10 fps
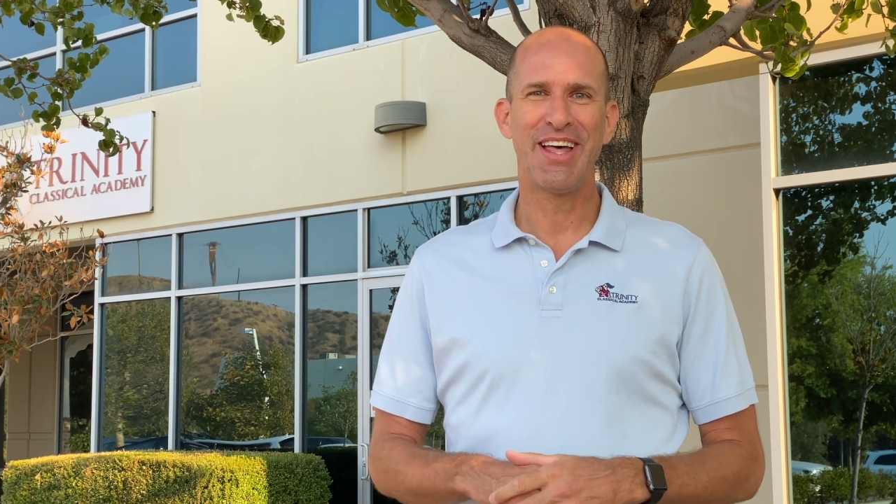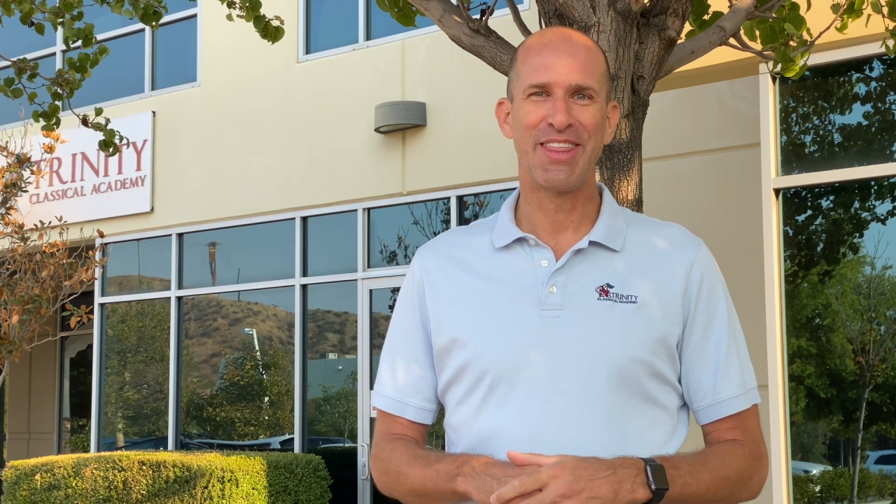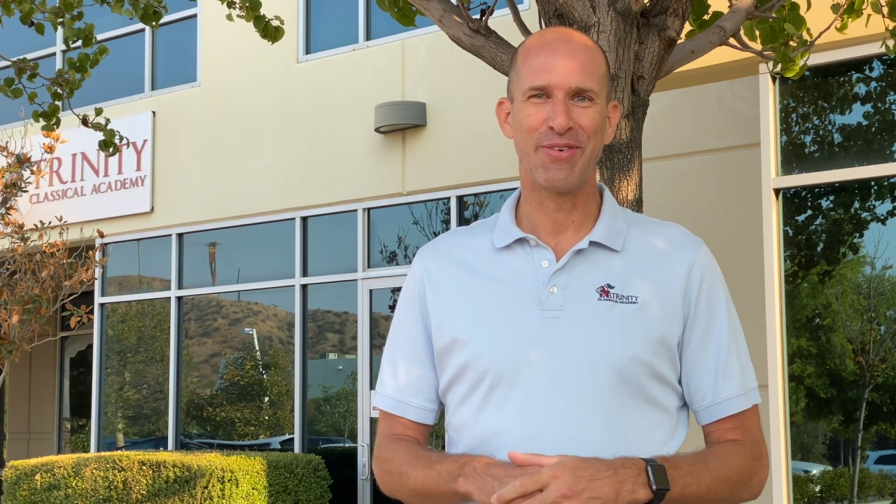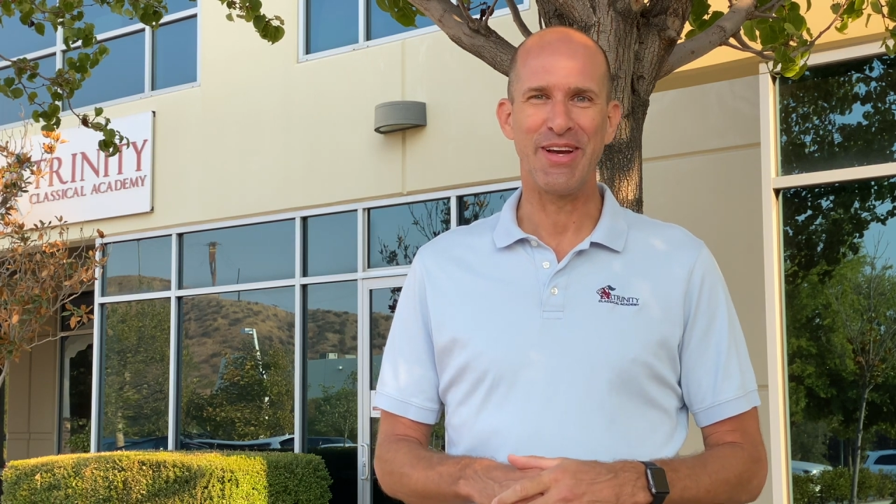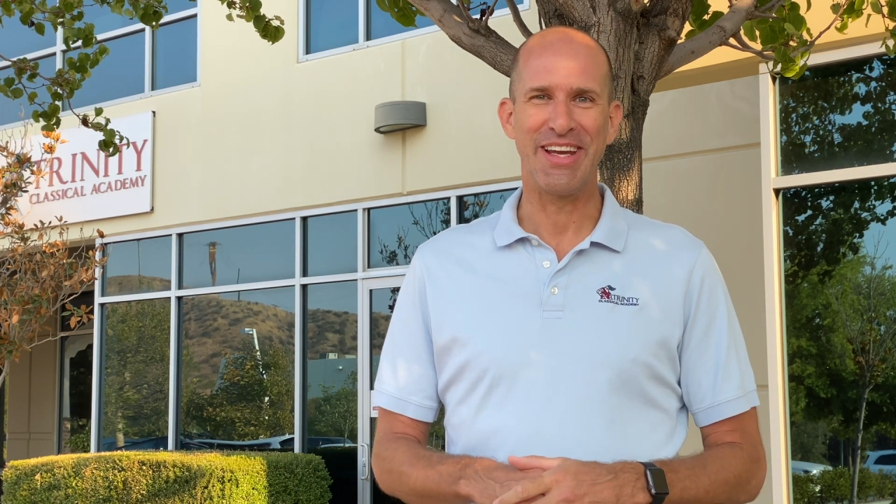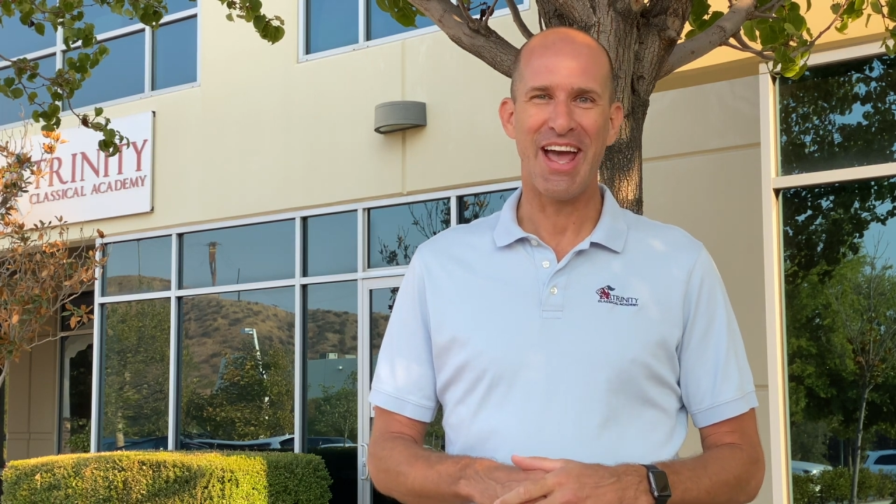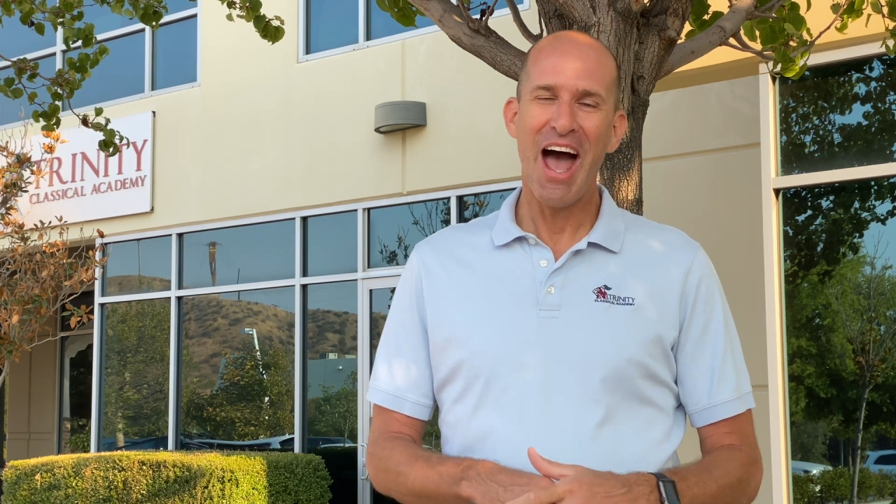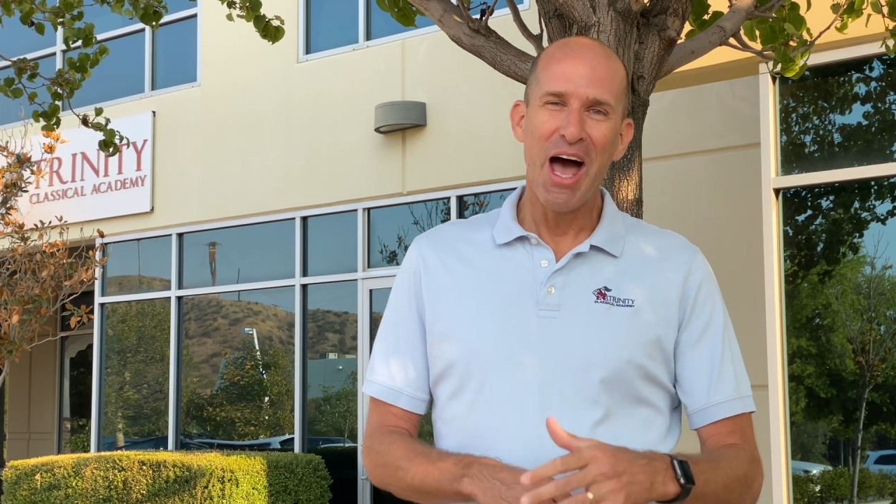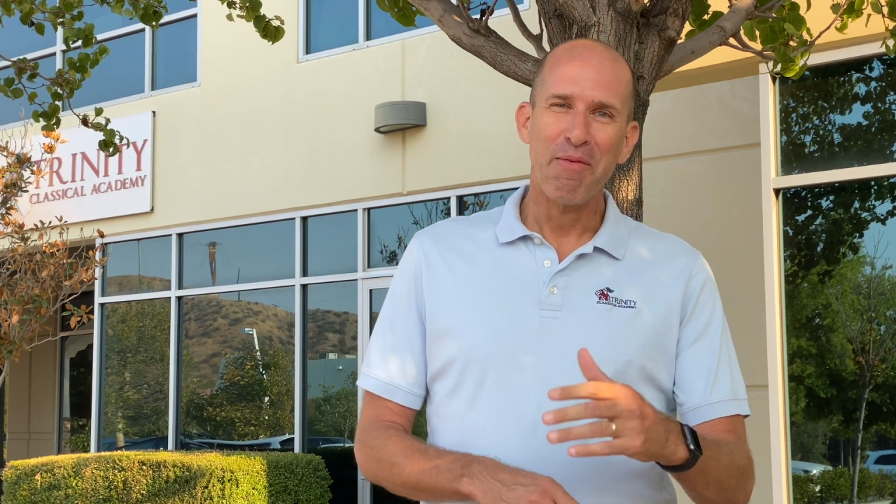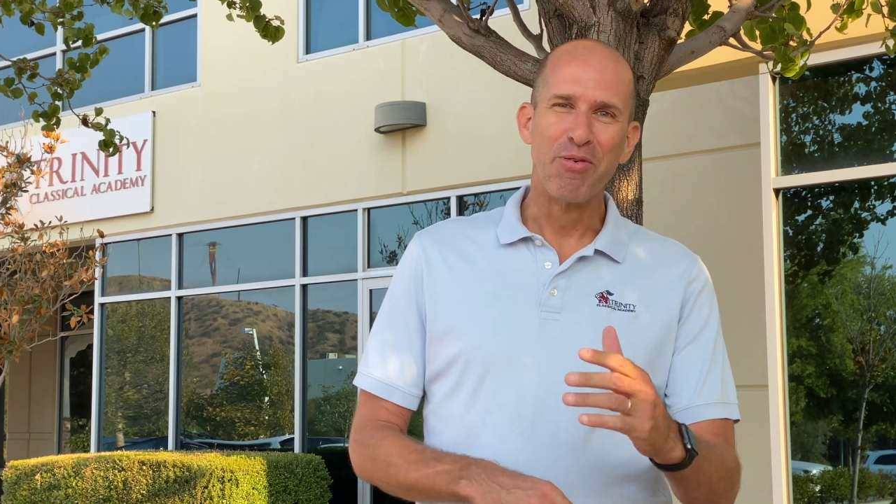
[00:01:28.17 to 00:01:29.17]
three.
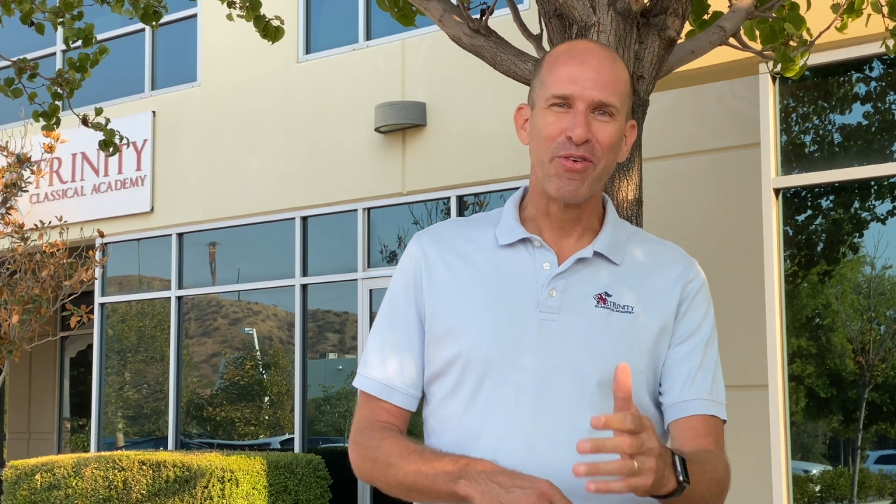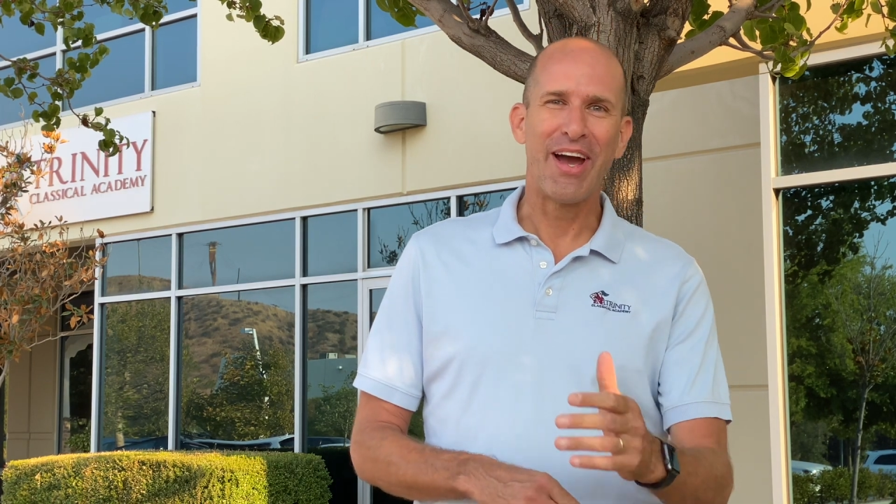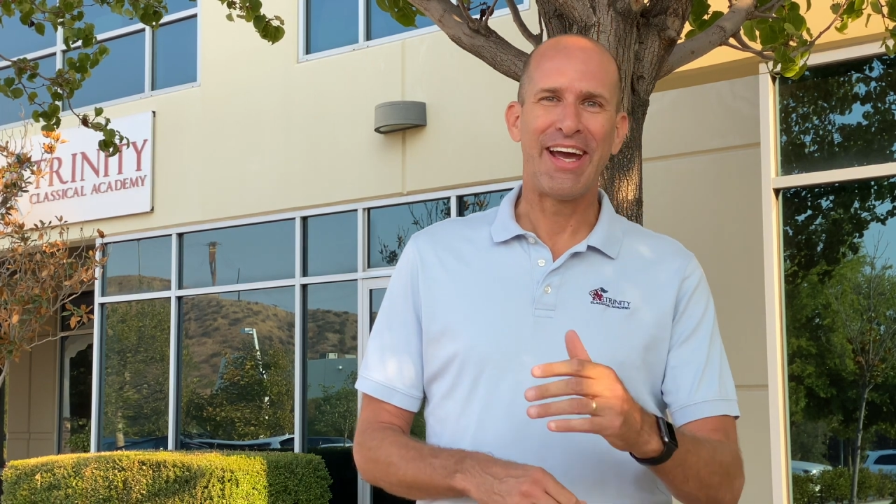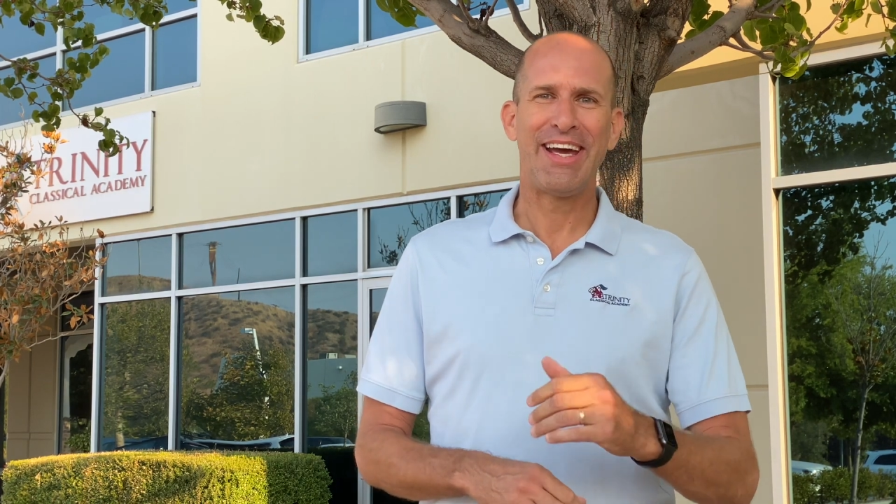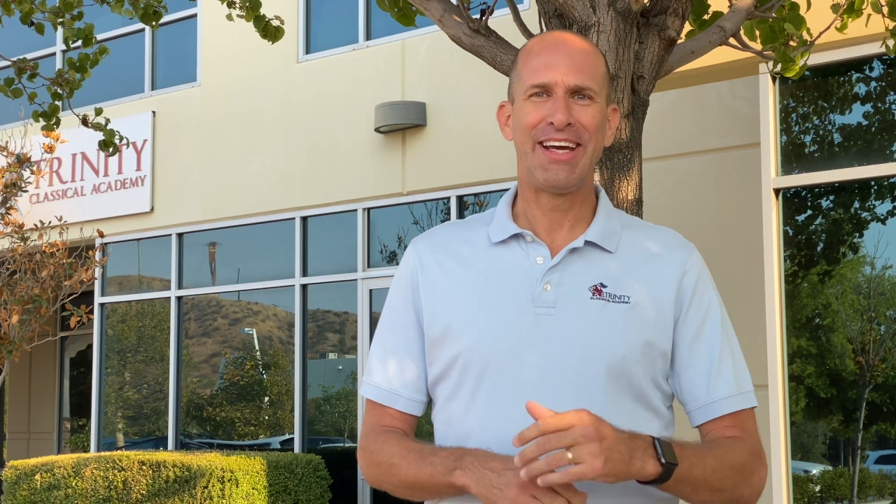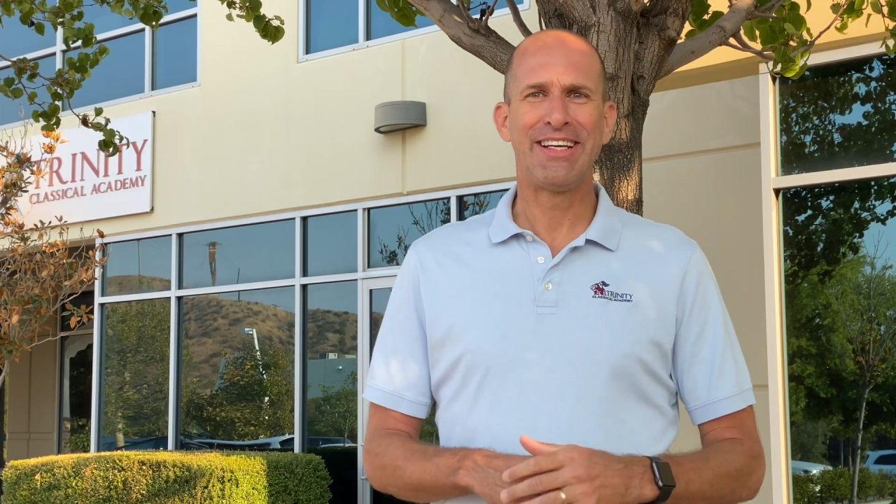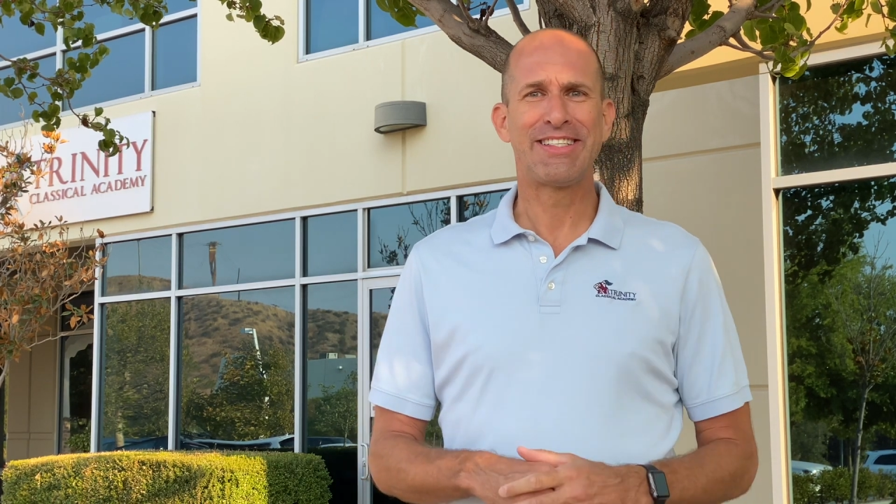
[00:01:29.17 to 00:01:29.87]
Praise